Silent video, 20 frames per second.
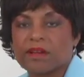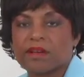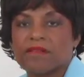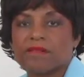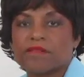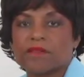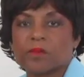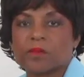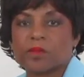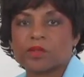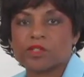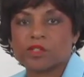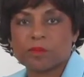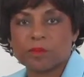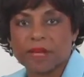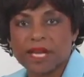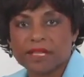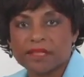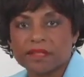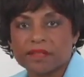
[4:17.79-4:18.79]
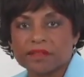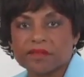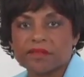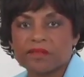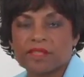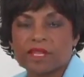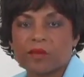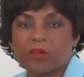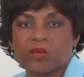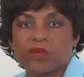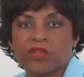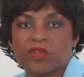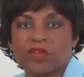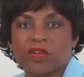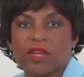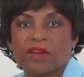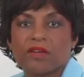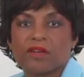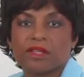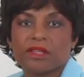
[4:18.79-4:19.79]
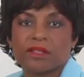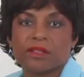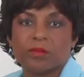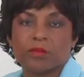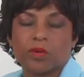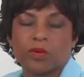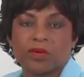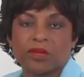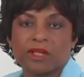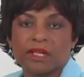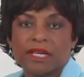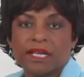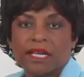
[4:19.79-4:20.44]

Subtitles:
of the perspectives that were shared in the book.